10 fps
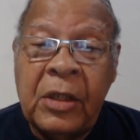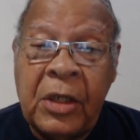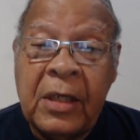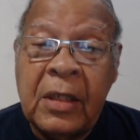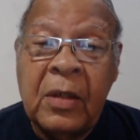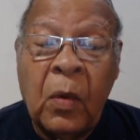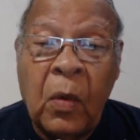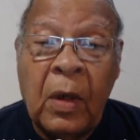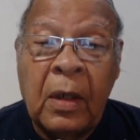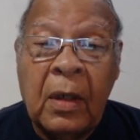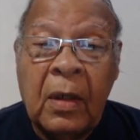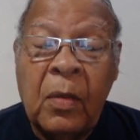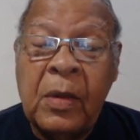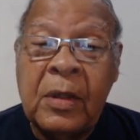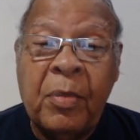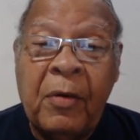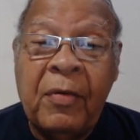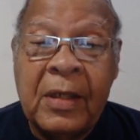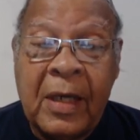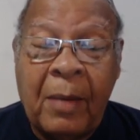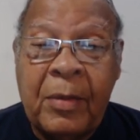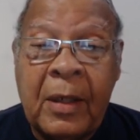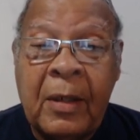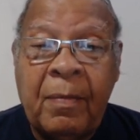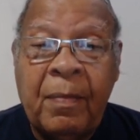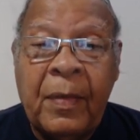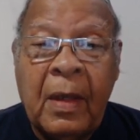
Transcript: Jason Holder, who was the previous captain,